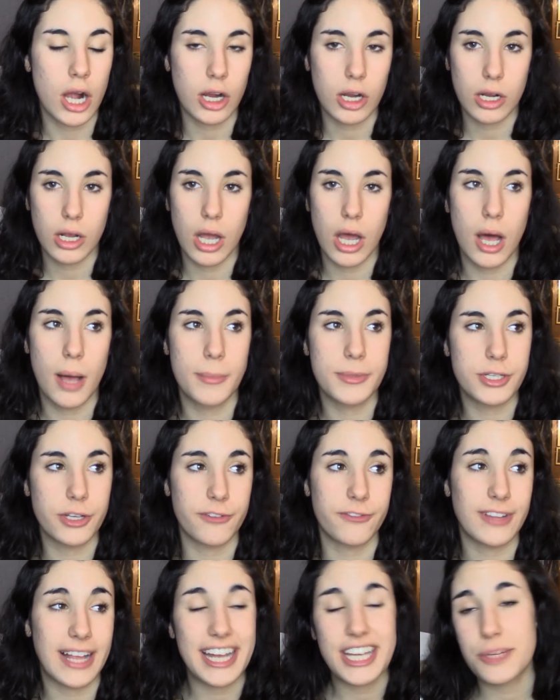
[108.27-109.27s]
so
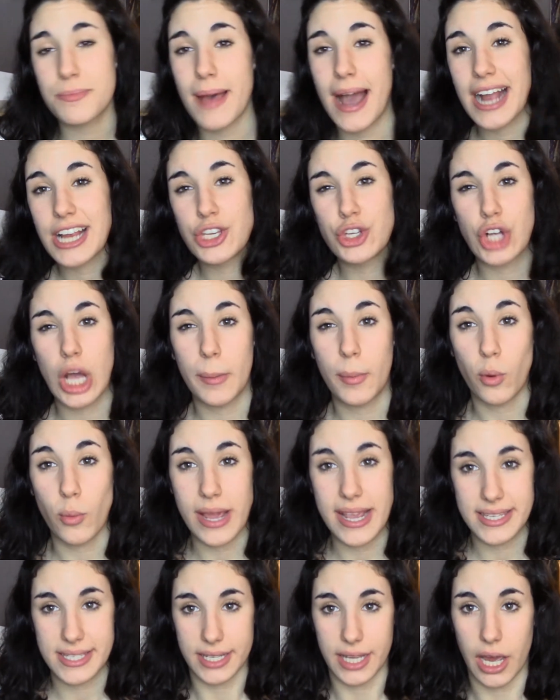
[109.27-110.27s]
flashback to a couple
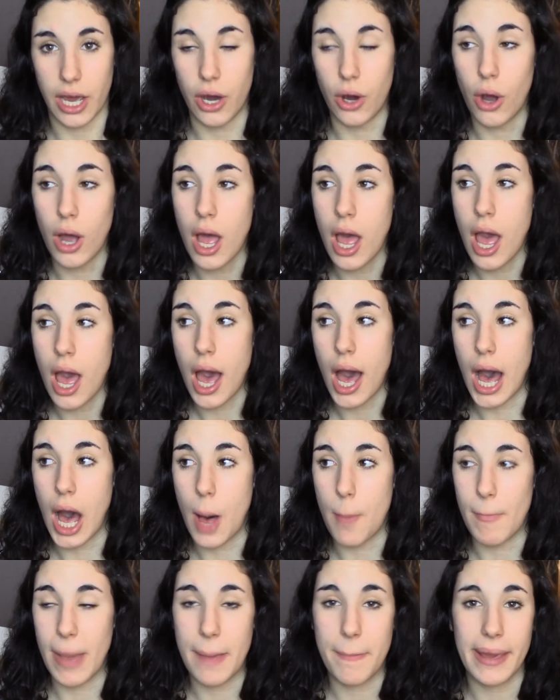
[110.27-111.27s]
weeks ago,
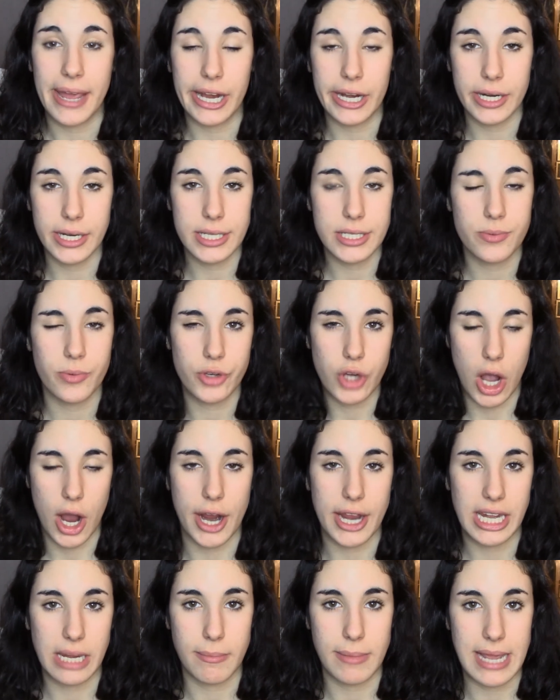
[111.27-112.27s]
my parents were
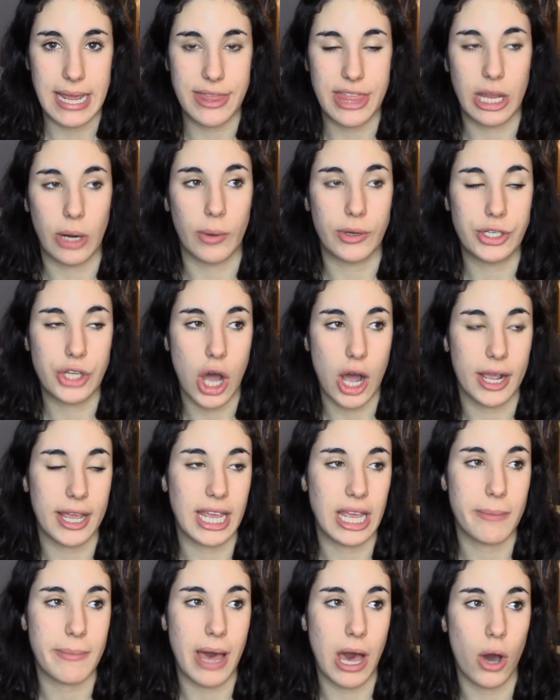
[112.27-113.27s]
talking to me, and they were
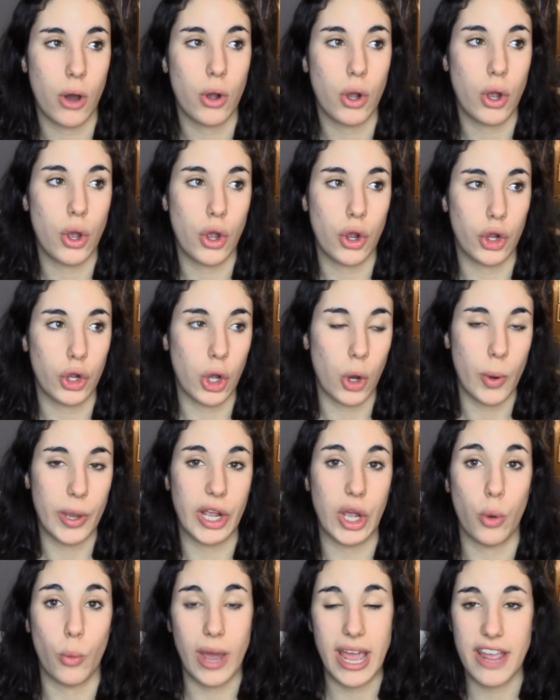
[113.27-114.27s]
talking about going
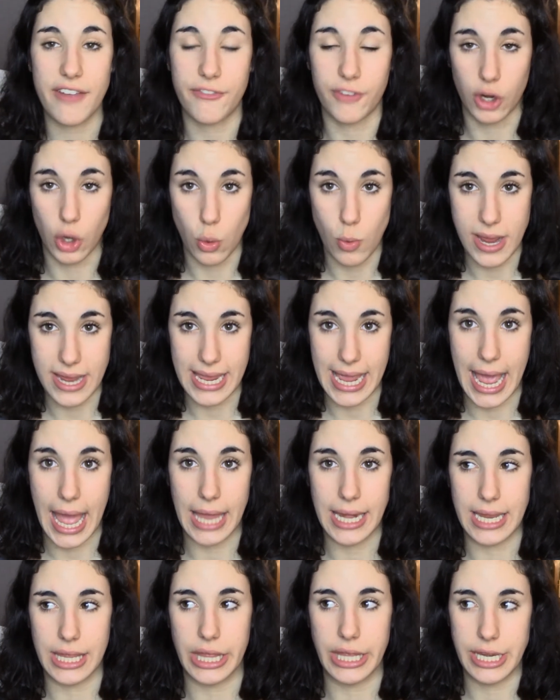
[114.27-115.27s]
away for a
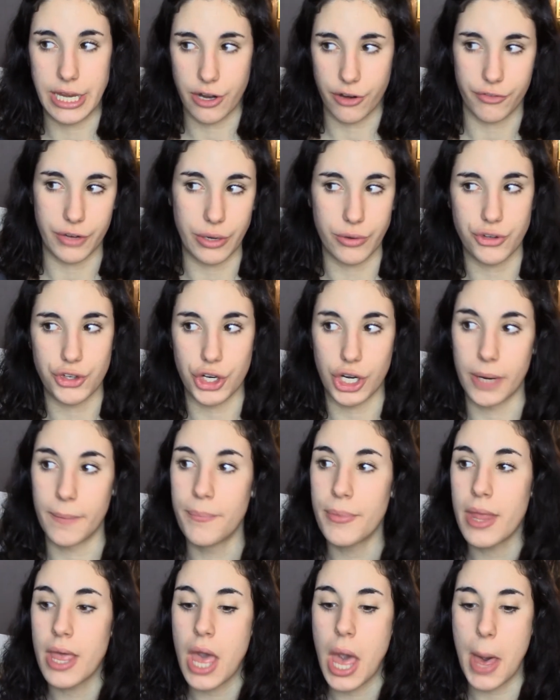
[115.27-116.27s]
weekend in the near future,
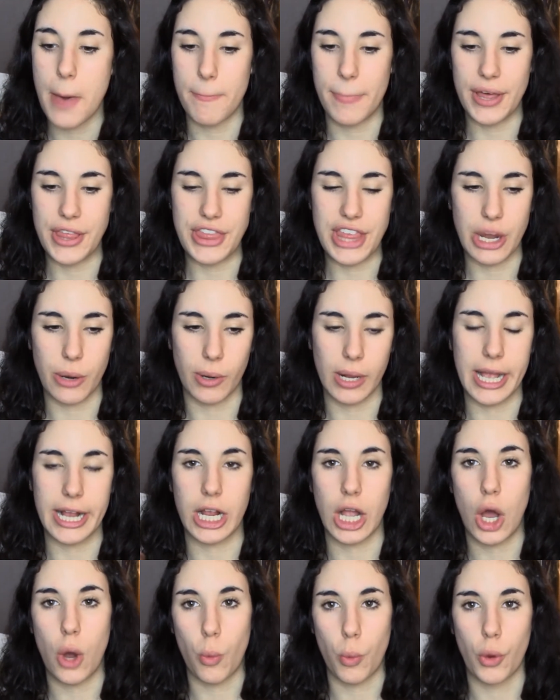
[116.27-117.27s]
but they were like,
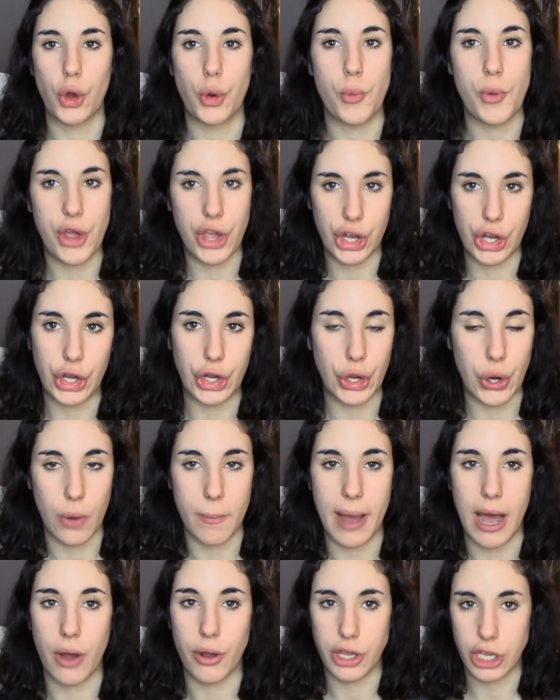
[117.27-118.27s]
what are we gonna do
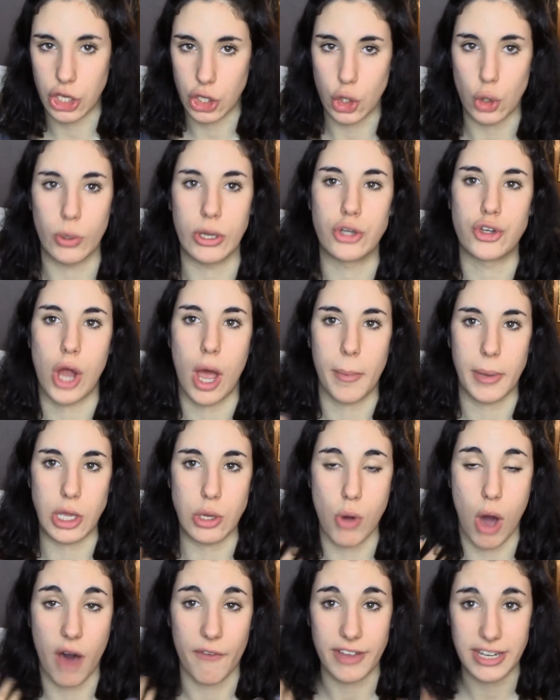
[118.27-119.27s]
about you and dropping you
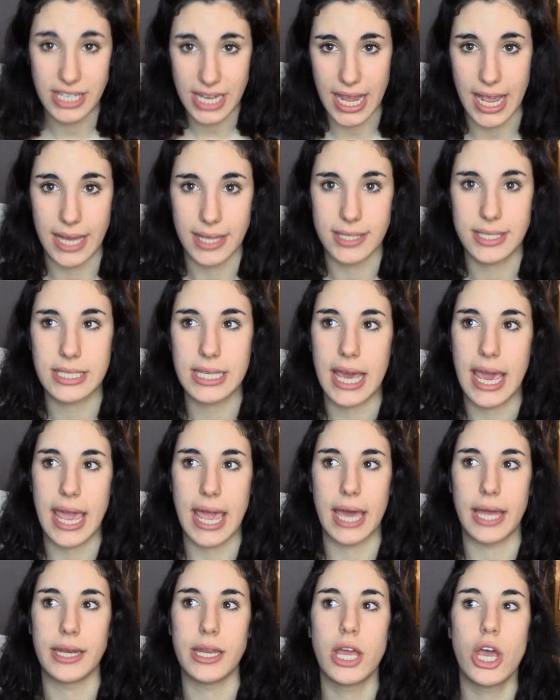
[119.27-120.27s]
off at dance?
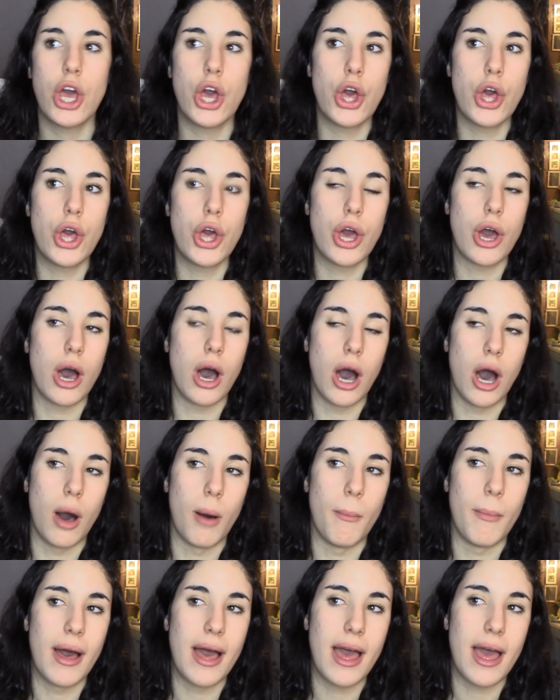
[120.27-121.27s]
And,
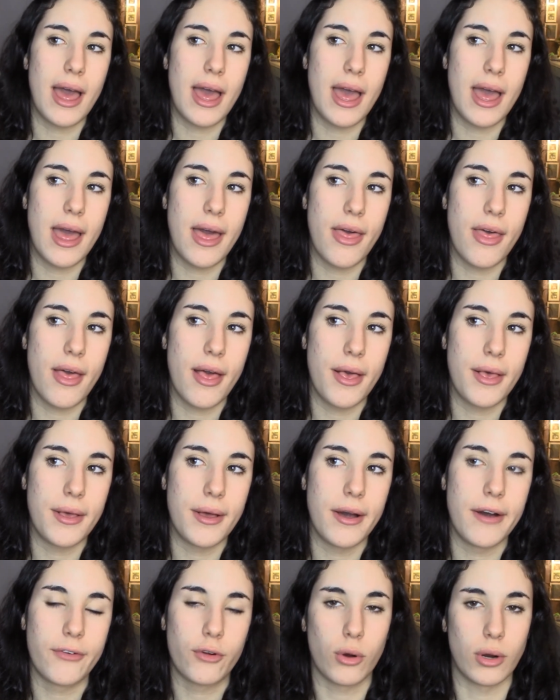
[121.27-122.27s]

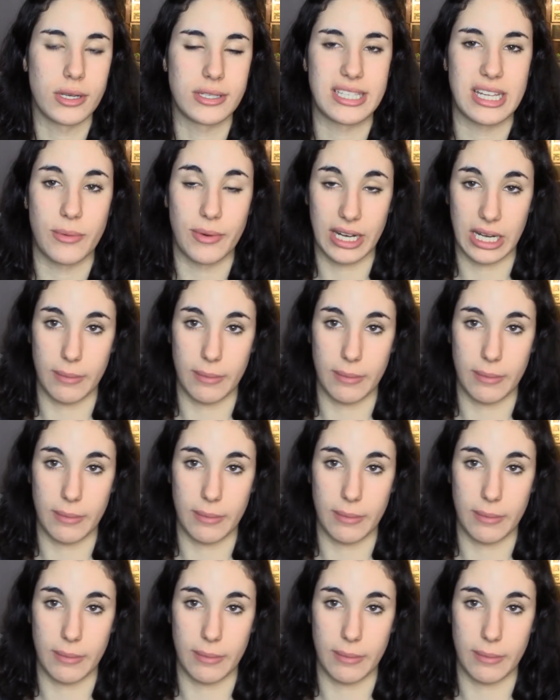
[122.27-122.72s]
of course they were gonna